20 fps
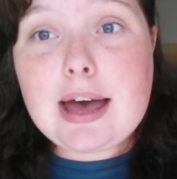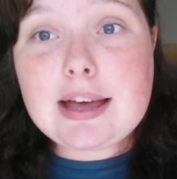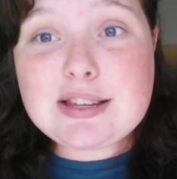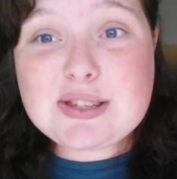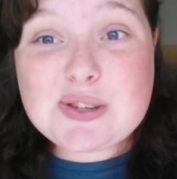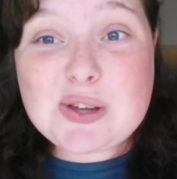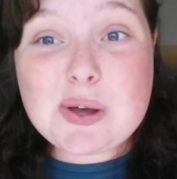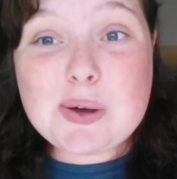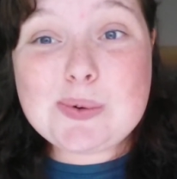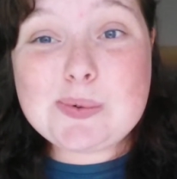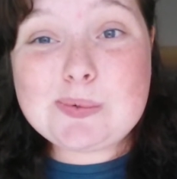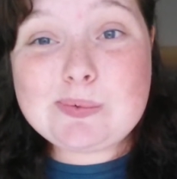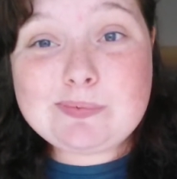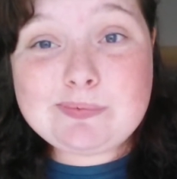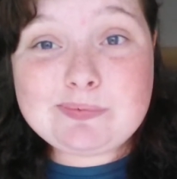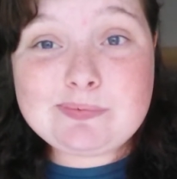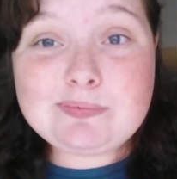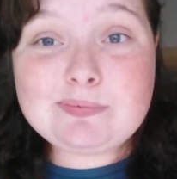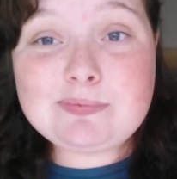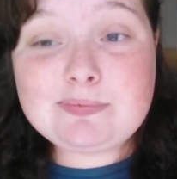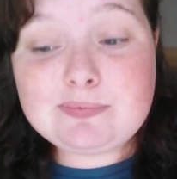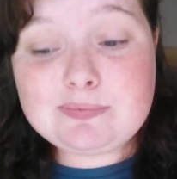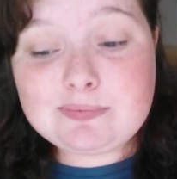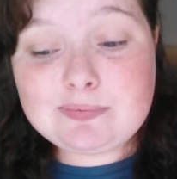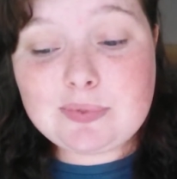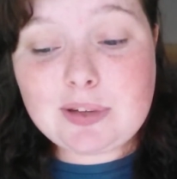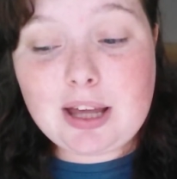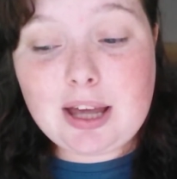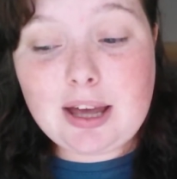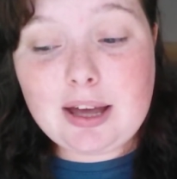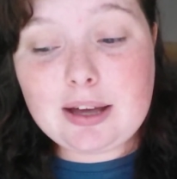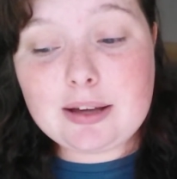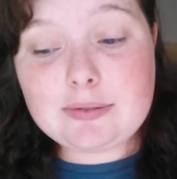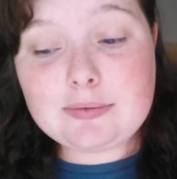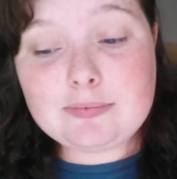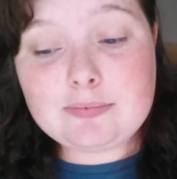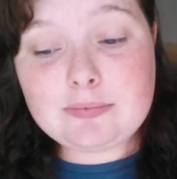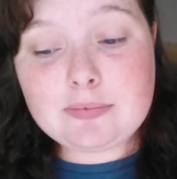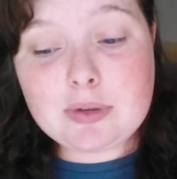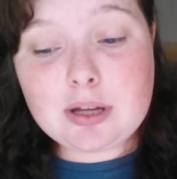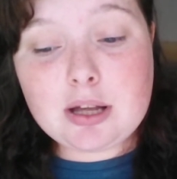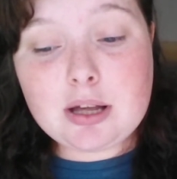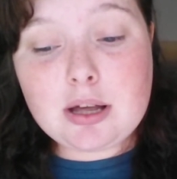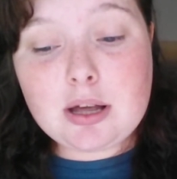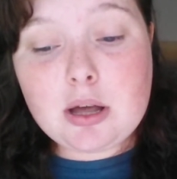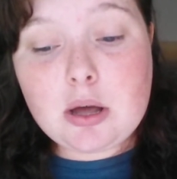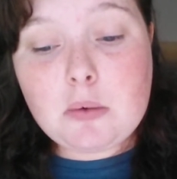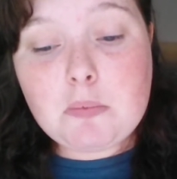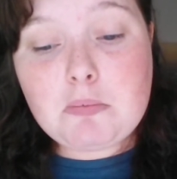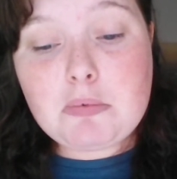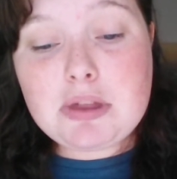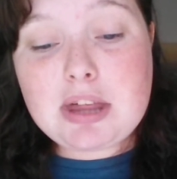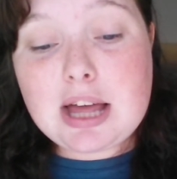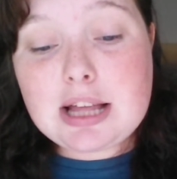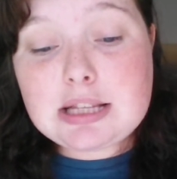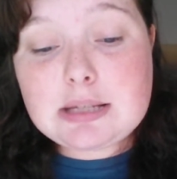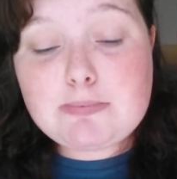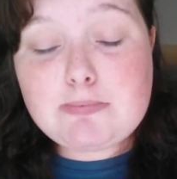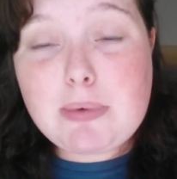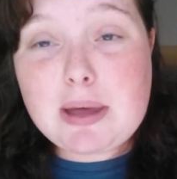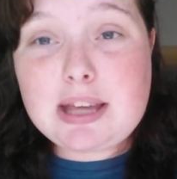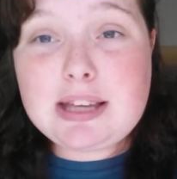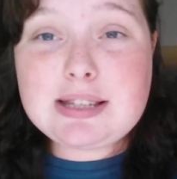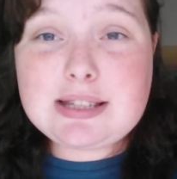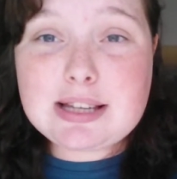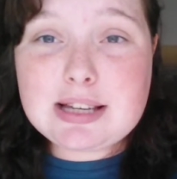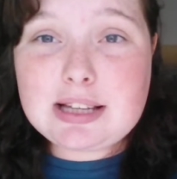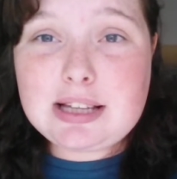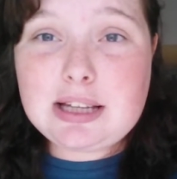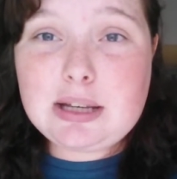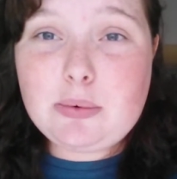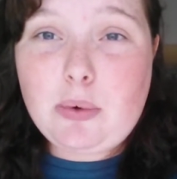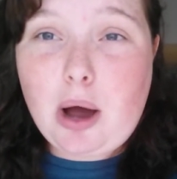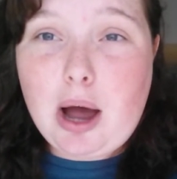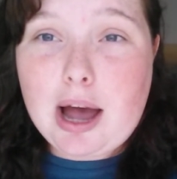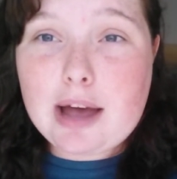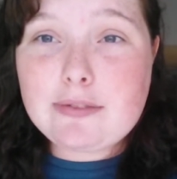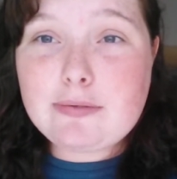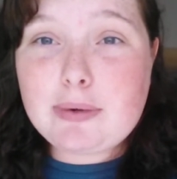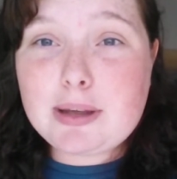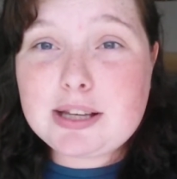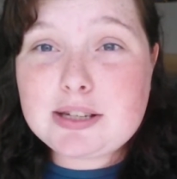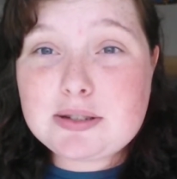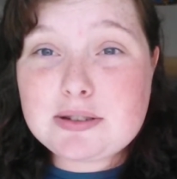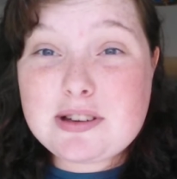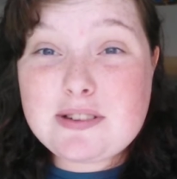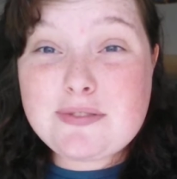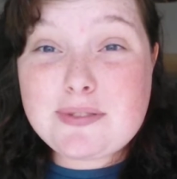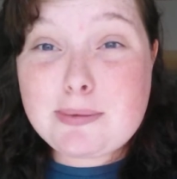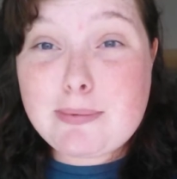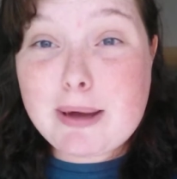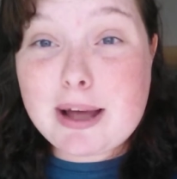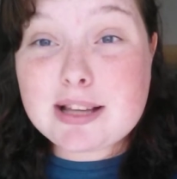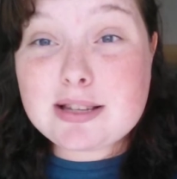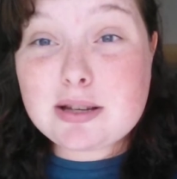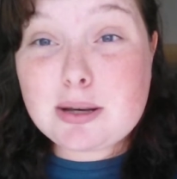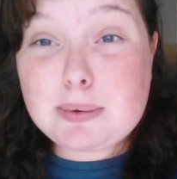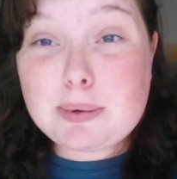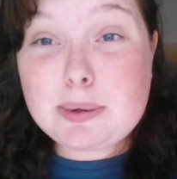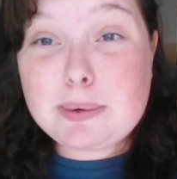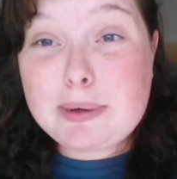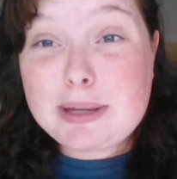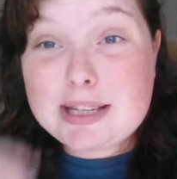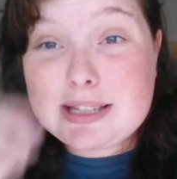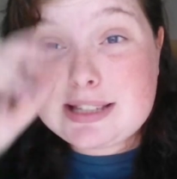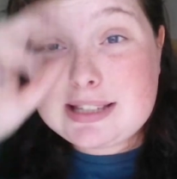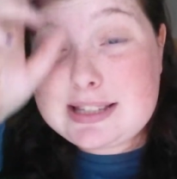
So yeah, but that's basically what I've been doing for the past couple of weeks.